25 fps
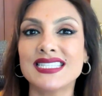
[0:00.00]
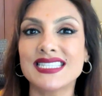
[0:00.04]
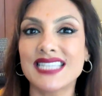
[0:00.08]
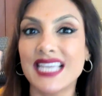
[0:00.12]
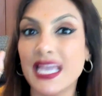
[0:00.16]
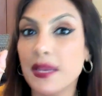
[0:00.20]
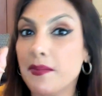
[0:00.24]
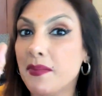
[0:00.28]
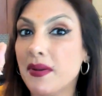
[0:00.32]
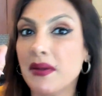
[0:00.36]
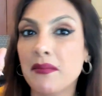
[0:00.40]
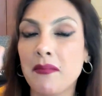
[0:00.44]

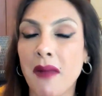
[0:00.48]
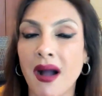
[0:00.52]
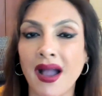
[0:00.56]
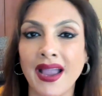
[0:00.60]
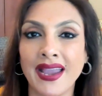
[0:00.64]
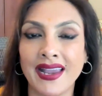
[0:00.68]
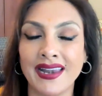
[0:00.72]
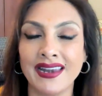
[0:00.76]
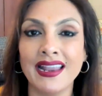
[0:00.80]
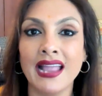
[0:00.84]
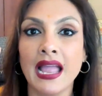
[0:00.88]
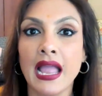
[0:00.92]
keep in
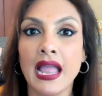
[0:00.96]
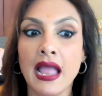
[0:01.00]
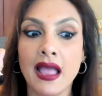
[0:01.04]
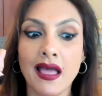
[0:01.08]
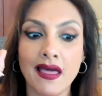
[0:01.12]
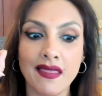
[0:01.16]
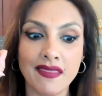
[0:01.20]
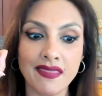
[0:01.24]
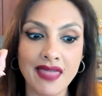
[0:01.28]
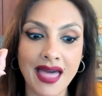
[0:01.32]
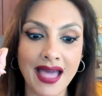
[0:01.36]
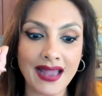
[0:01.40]

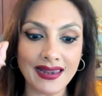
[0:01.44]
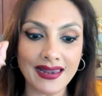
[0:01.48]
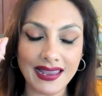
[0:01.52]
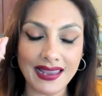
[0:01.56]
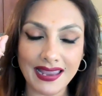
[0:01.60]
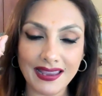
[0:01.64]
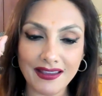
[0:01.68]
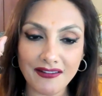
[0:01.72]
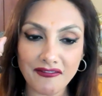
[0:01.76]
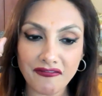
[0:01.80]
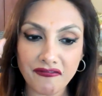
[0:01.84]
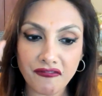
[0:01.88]
mind that
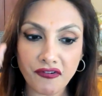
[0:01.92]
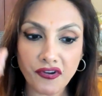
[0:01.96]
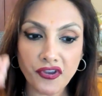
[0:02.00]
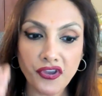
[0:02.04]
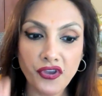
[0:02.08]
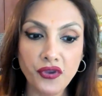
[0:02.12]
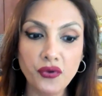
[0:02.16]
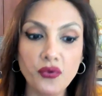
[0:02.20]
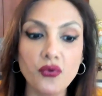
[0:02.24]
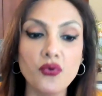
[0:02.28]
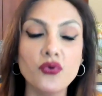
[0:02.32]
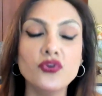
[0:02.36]
for
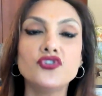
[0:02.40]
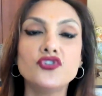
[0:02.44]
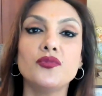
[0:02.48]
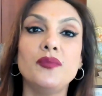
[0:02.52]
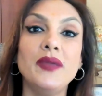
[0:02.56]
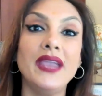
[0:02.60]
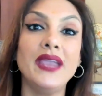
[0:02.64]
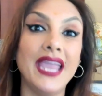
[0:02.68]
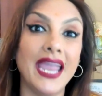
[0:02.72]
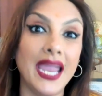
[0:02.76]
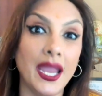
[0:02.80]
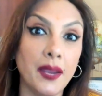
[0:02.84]
you to
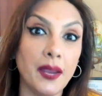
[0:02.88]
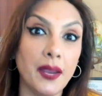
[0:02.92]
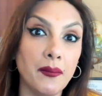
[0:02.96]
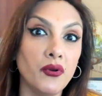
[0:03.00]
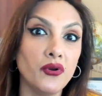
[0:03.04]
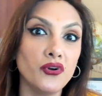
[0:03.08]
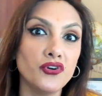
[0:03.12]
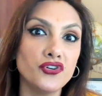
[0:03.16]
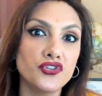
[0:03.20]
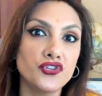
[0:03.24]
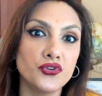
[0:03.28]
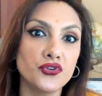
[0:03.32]
be
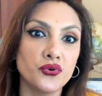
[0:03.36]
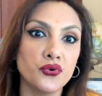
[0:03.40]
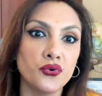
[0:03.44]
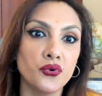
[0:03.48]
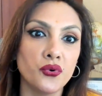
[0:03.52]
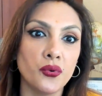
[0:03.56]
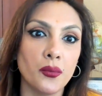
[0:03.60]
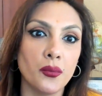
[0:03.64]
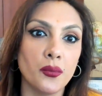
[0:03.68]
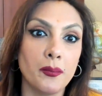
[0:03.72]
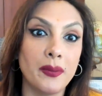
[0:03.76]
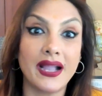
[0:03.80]
able
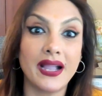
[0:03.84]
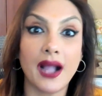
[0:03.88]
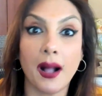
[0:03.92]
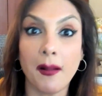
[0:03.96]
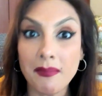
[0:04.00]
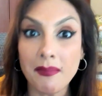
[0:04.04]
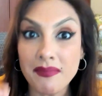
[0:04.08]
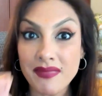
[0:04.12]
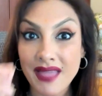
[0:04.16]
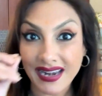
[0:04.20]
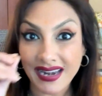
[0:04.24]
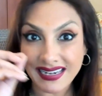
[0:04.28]
to
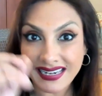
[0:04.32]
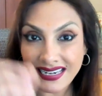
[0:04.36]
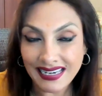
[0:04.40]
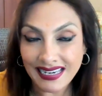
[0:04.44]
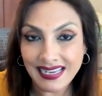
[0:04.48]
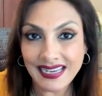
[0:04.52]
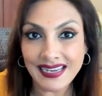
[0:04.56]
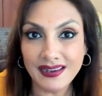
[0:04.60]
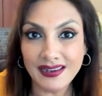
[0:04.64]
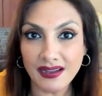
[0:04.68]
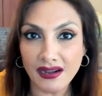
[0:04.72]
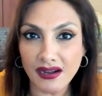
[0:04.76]
become that
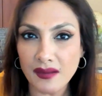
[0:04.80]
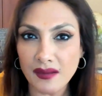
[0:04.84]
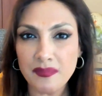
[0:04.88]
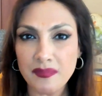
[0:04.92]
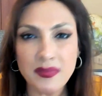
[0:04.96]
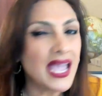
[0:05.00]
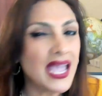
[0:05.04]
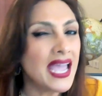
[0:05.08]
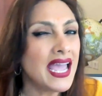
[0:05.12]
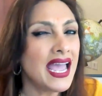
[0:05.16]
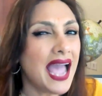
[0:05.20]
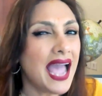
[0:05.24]
leader,
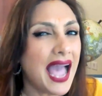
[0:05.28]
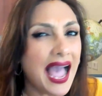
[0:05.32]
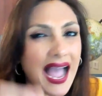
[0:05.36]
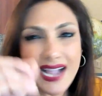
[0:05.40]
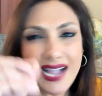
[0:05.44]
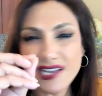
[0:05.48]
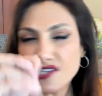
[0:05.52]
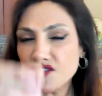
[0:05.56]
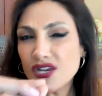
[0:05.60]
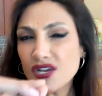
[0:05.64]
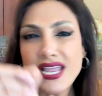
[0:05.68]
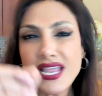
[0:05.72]

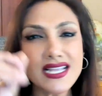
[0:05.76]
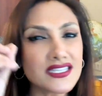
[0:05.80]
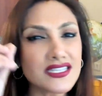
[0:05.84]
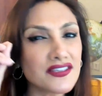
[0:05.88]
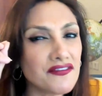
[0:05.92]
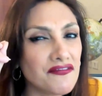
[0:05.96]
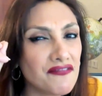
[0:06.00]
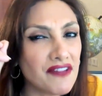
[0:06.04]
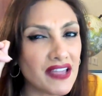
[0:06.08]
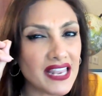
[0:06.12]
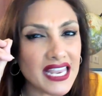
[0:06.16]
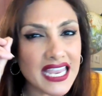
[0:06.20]
actually it's
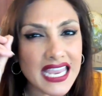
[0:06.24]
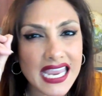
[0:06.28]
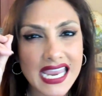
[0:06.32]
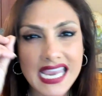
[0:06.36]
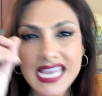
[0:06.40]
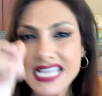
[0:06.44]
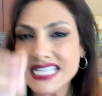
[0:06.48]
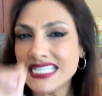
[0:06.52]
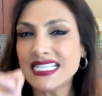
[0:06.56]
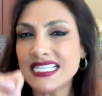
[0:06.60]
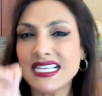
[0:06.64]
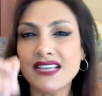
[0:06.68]
a very
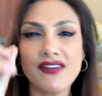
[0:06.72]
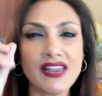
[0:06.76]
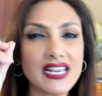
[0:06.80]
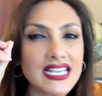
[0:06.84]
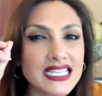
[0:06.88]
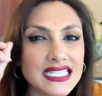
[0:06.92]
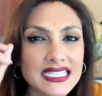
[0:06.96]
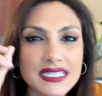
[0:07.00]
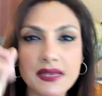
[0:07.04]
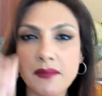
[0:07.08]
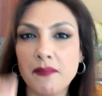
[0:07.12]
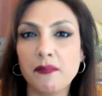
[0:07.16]
easy, very
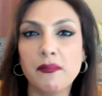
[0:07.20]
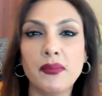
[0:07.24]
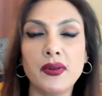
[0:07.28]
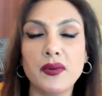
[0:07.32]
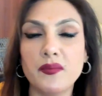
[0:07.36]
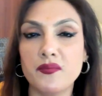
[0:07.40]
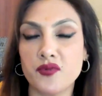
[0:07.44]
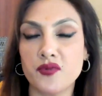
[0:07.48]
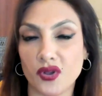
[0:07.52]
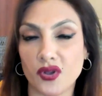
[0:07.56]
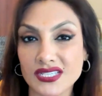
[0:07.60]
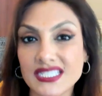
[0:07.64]
simple
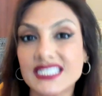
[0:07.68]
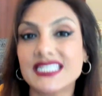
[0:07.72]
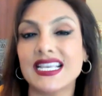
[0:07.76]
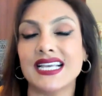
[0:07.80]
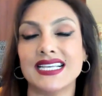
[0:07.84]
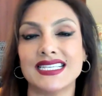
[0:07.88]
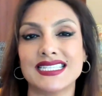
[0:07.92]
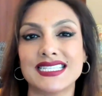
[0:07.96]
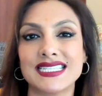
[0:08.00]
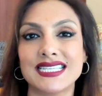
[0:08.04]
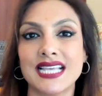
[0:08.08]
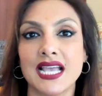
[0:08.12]

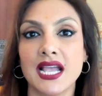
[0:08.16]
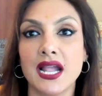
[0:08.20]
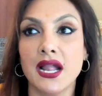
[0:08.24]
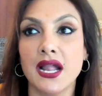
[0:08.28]
process.